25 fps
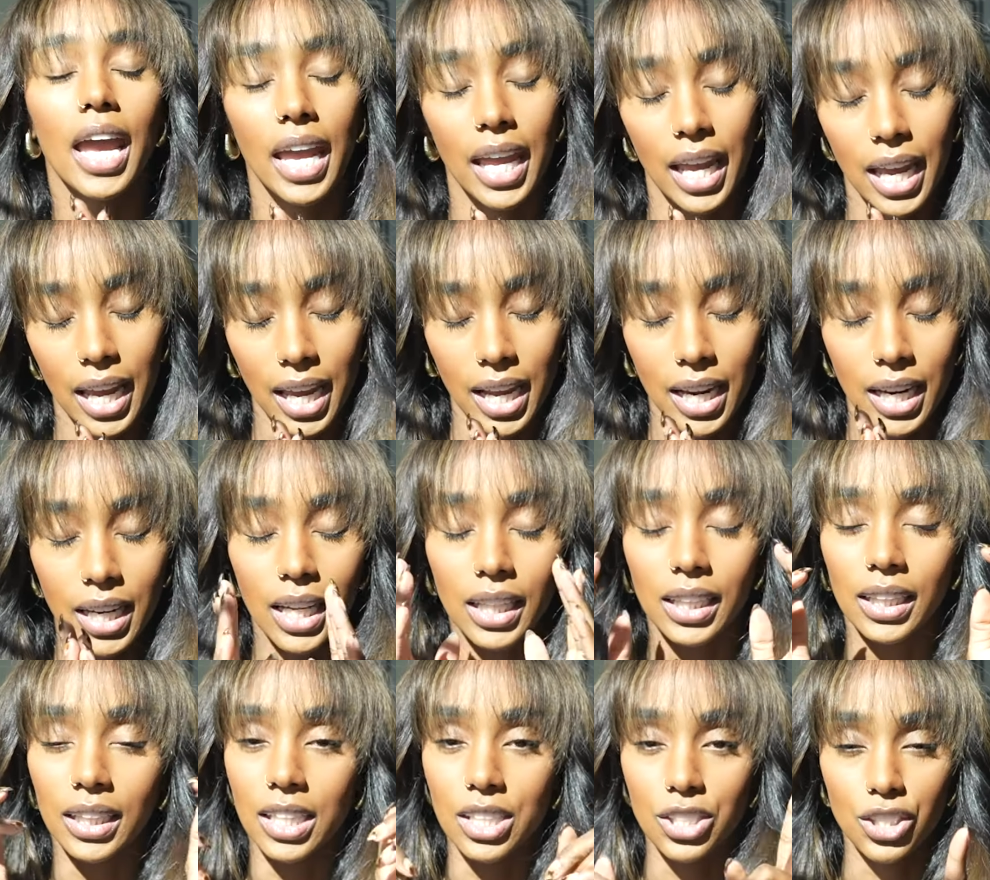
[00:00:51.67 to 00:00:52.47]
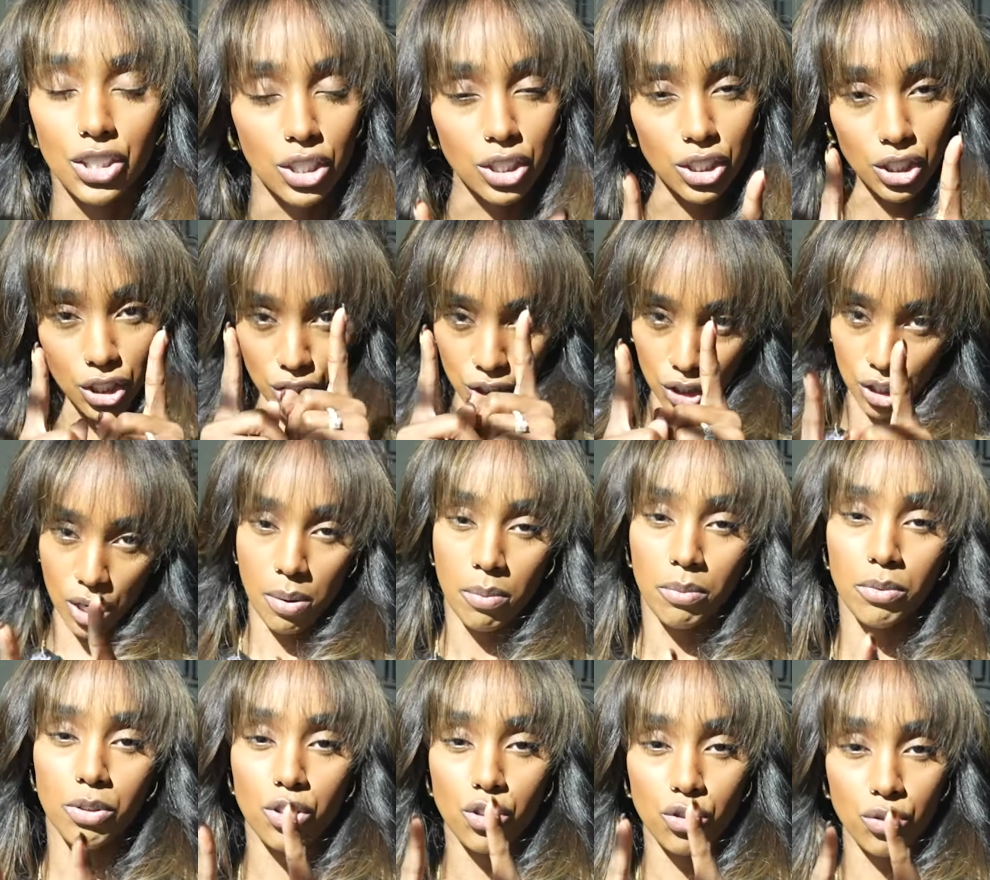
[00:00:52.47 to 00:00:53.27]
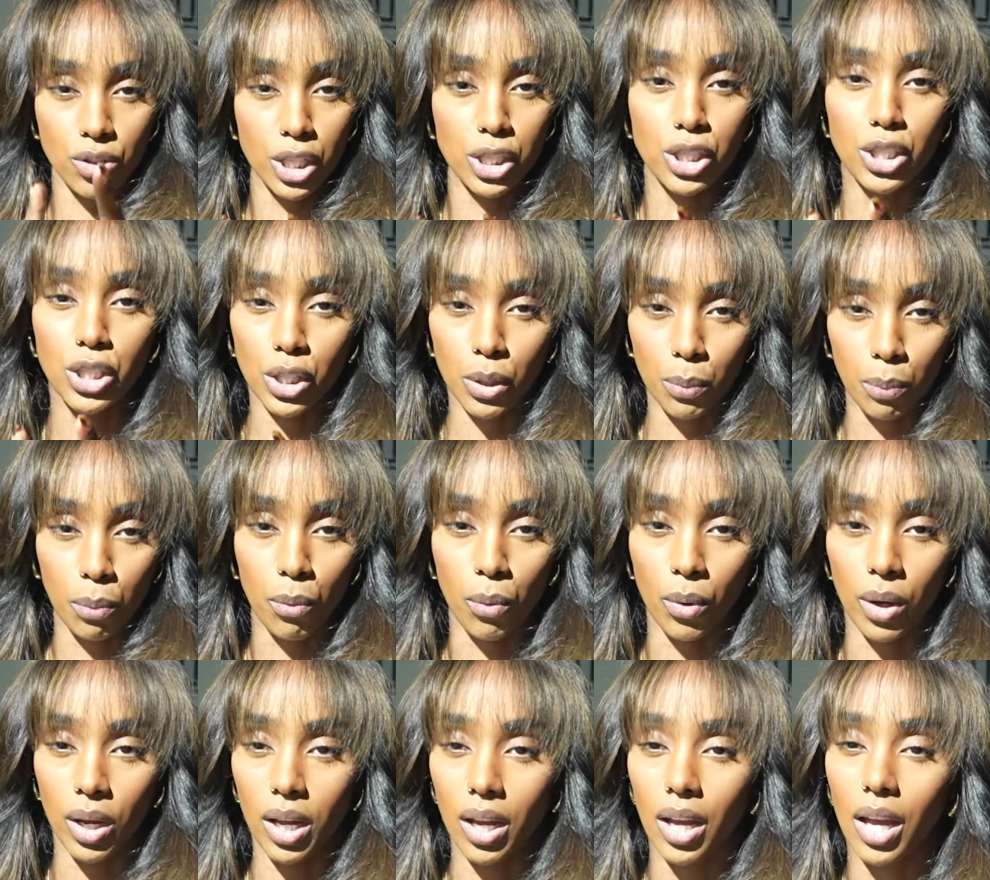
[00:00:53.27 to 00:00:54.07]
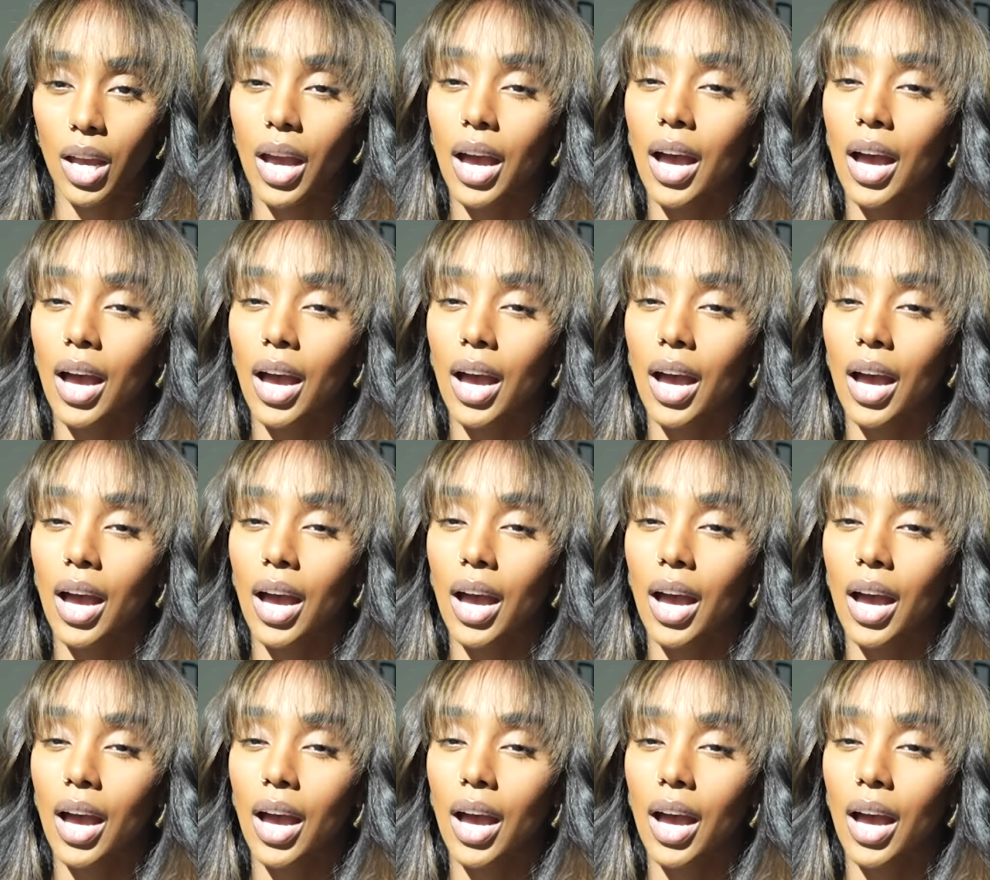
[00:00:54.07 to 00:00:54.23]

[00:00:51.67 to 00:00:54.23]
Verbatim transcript: And let's just jump straight to the point.